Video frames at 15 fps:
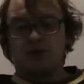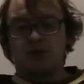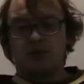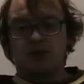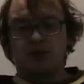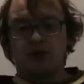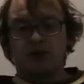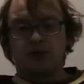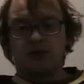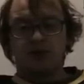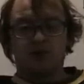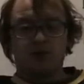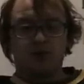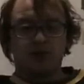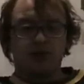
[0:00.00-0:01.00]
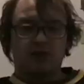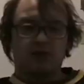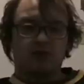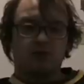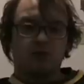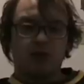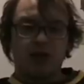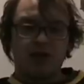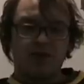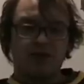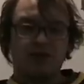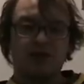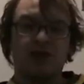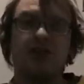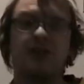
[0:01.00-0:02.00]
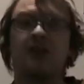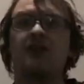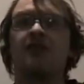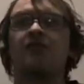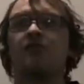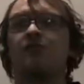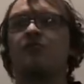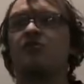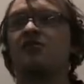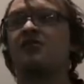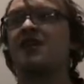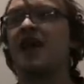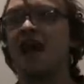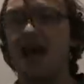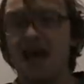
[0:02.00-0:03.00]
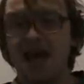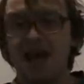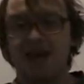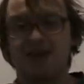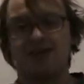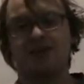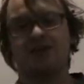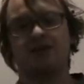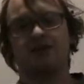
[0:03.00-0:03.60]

They look like they look like we have the lead. Can this just end?